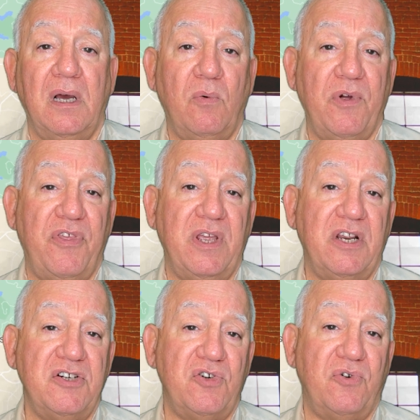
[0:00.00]
within
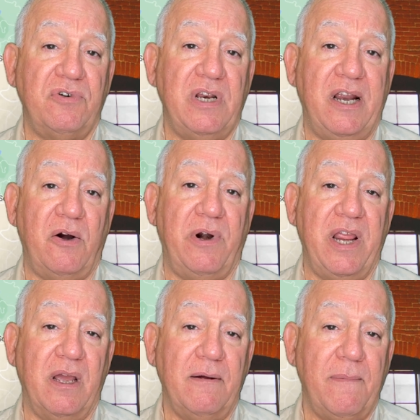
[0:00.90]
a certain
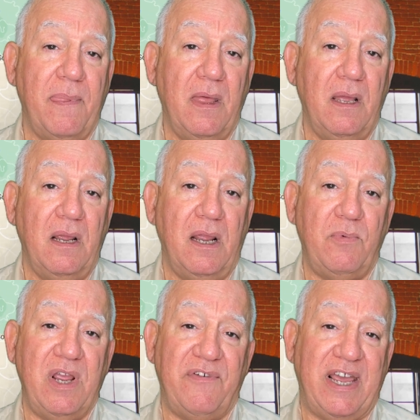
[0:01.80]
area. And
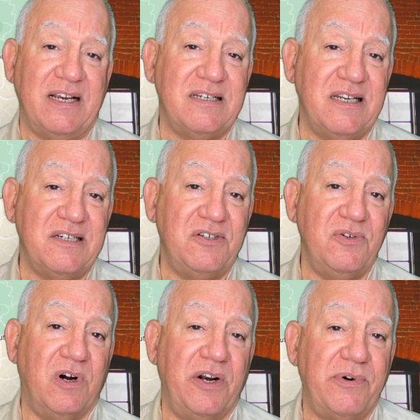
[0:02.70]
we have access
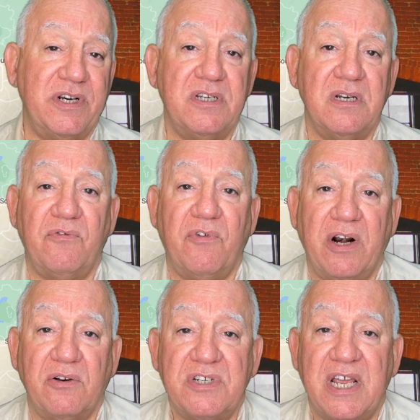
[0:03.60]
to hundreds of
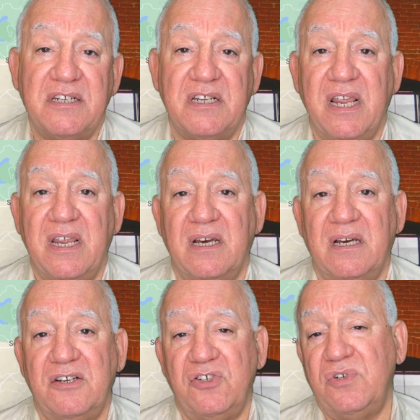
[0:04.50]
rentals as
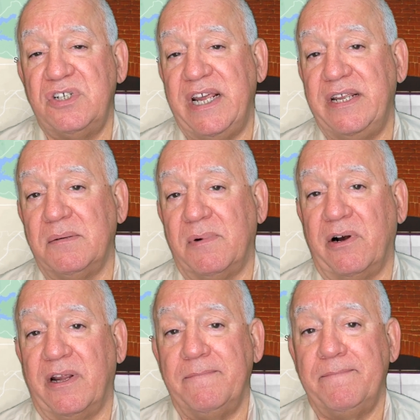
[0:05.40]
soon as they hit the
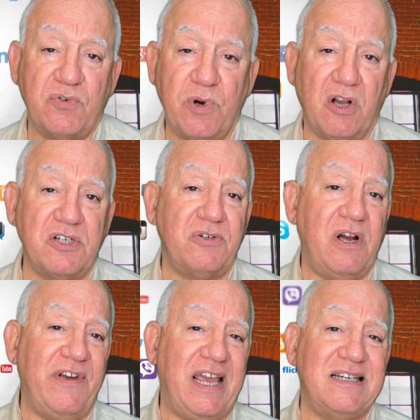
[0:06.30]
market. We also
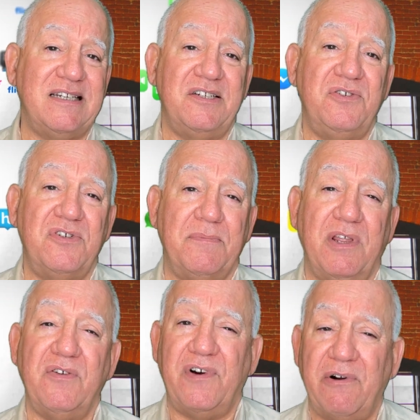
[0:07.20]
have access to some
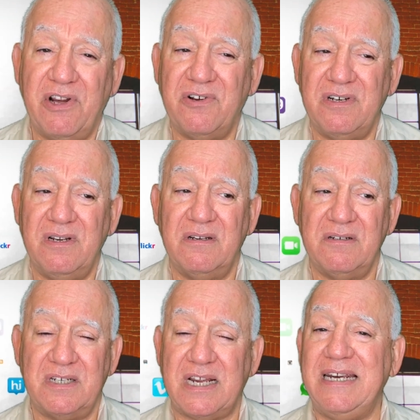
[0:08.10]
other very good
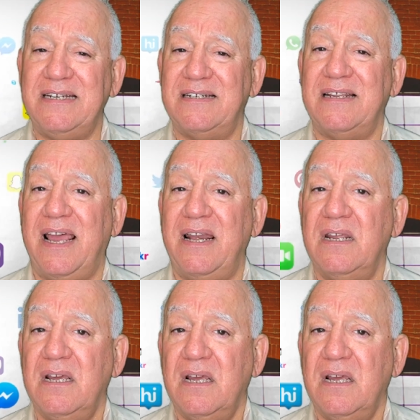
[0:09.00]
sites that